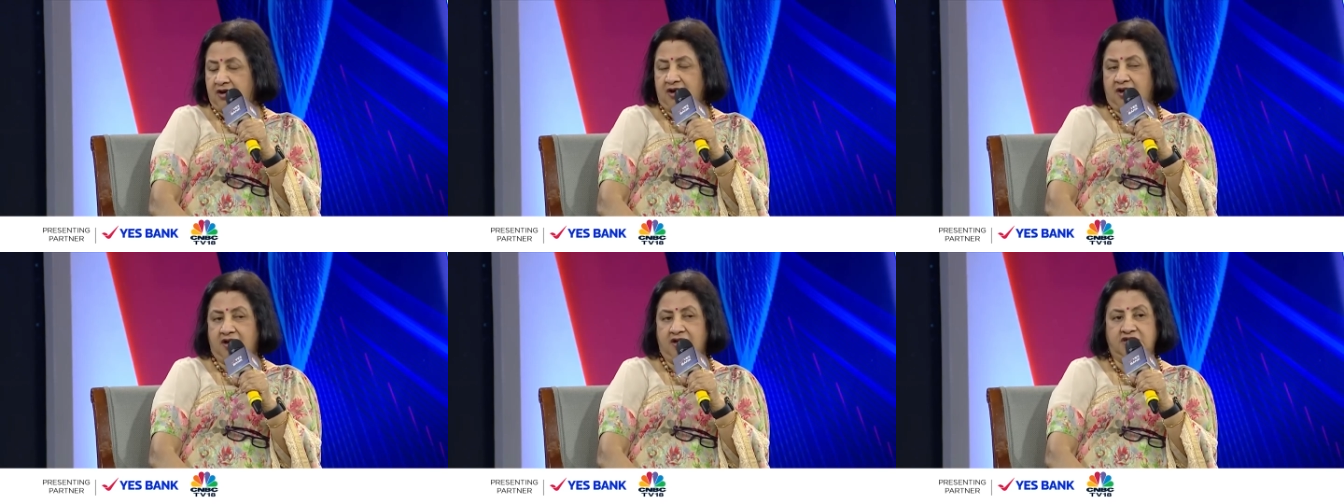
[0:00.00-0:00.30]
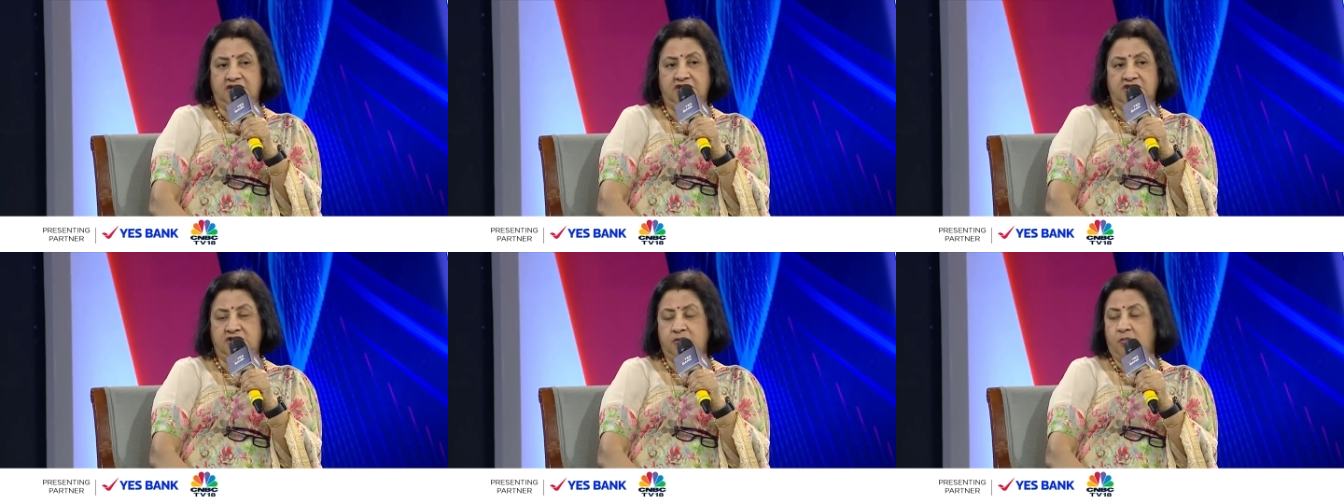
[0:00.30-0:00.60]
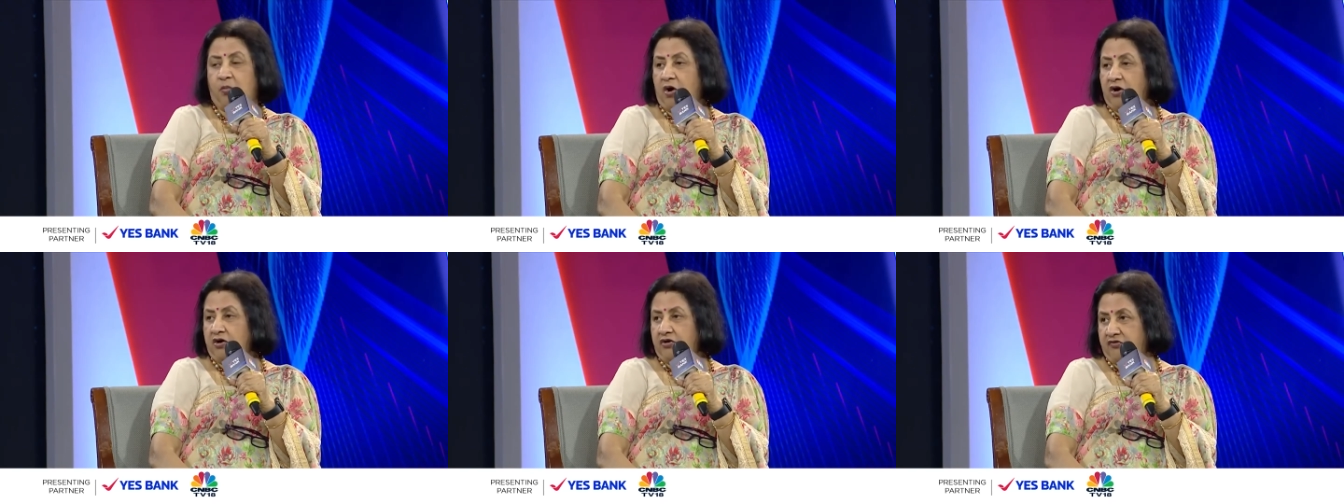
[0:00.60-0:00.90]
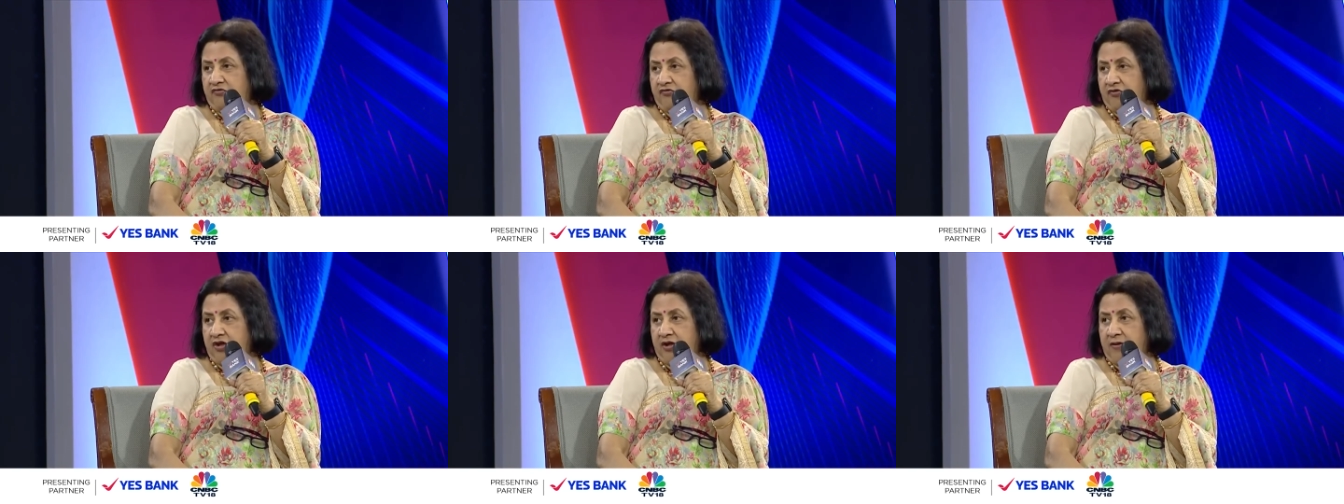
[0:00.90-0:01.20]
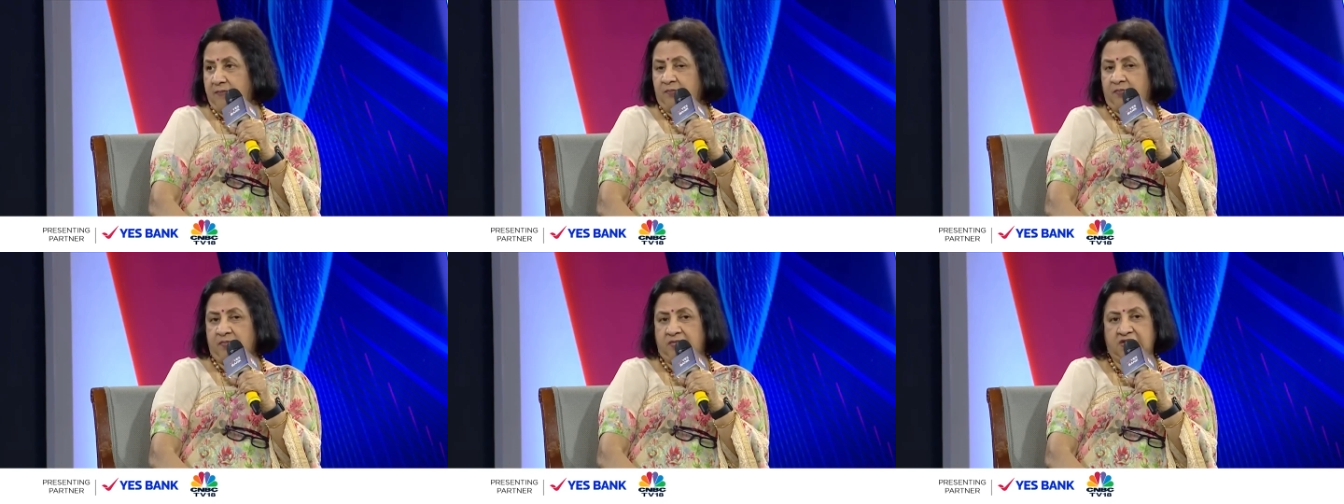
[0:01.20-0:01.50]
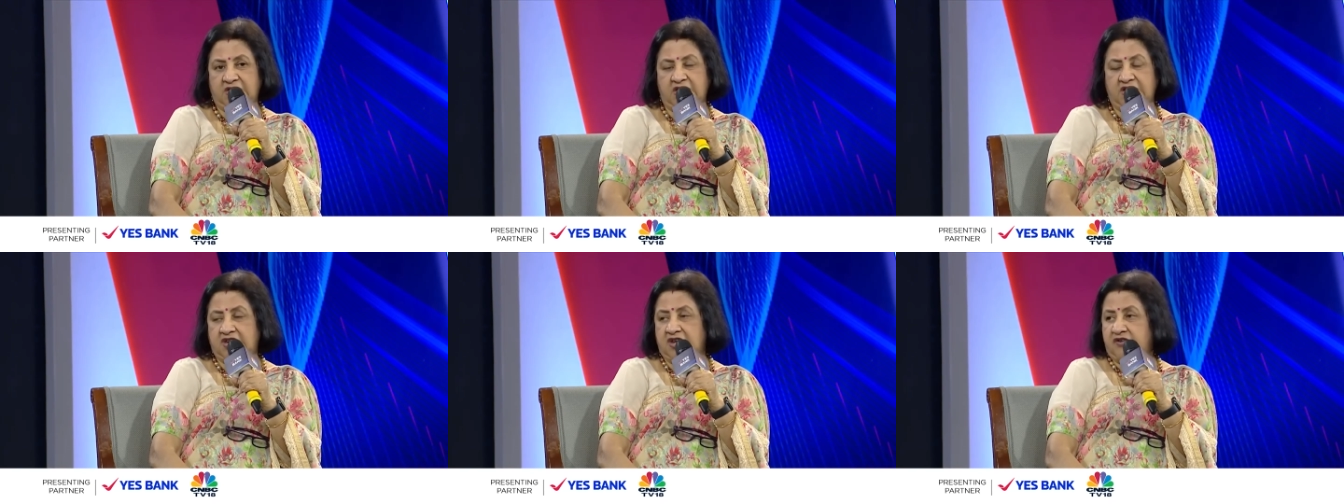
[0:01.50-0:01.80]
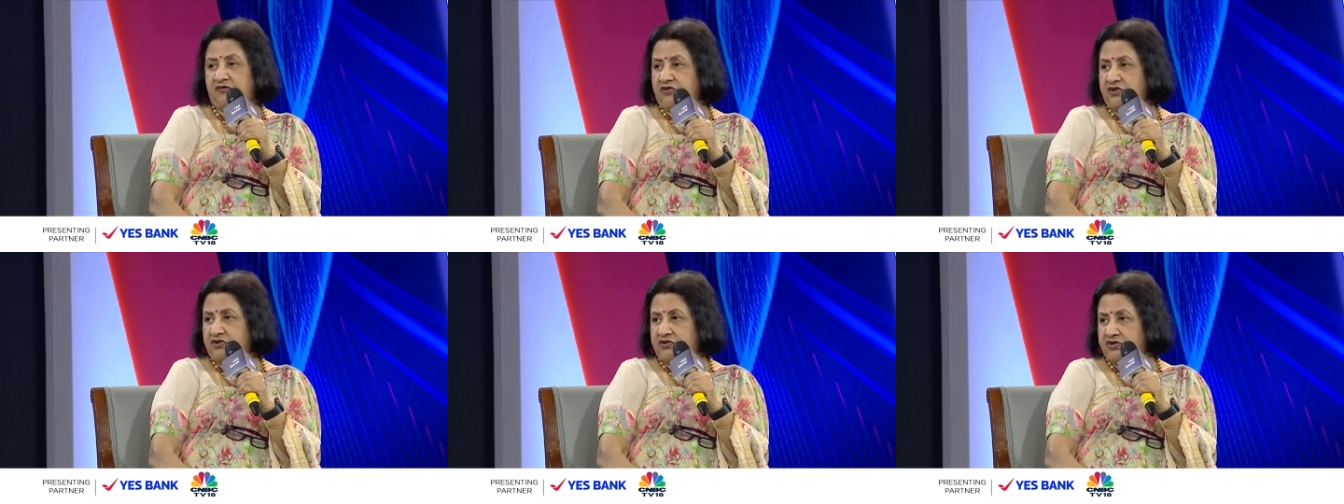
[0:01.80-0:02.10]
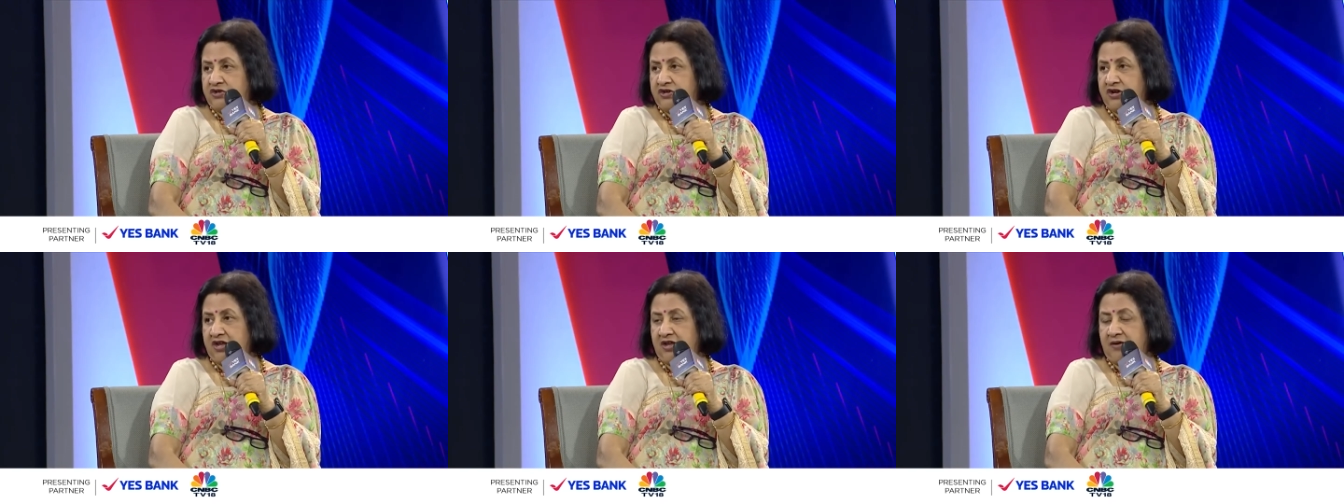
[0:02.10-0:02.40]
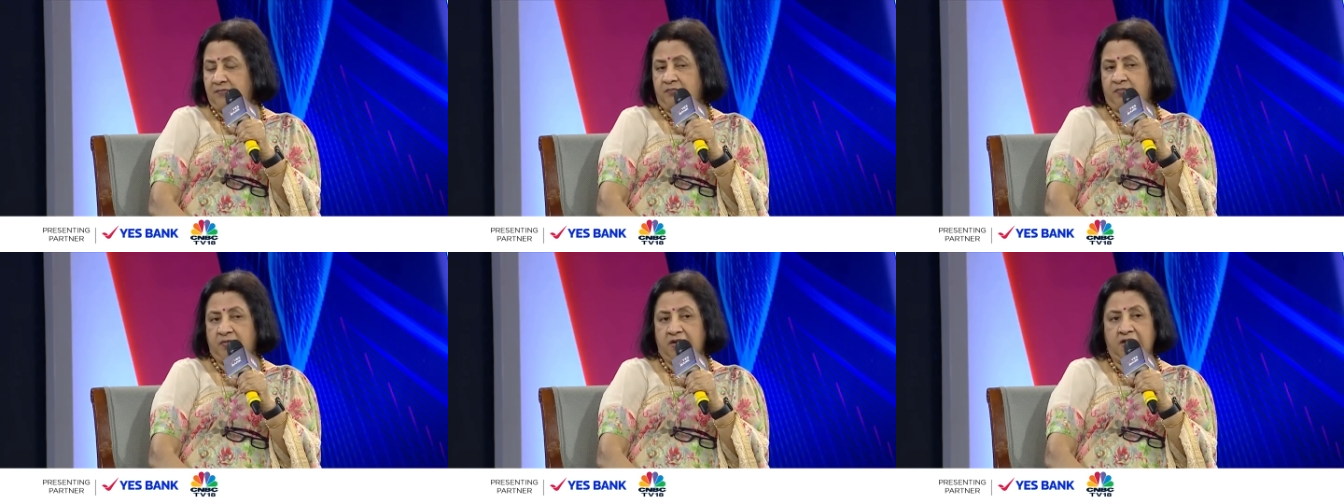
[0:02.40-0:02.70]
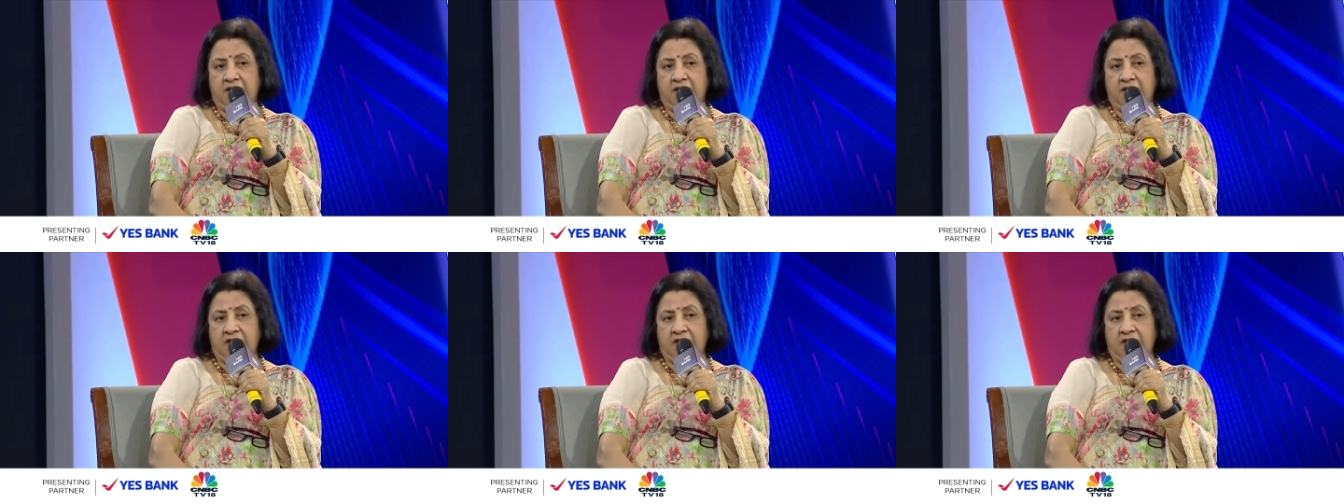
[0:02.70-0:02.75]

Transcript: the demography, the diversity.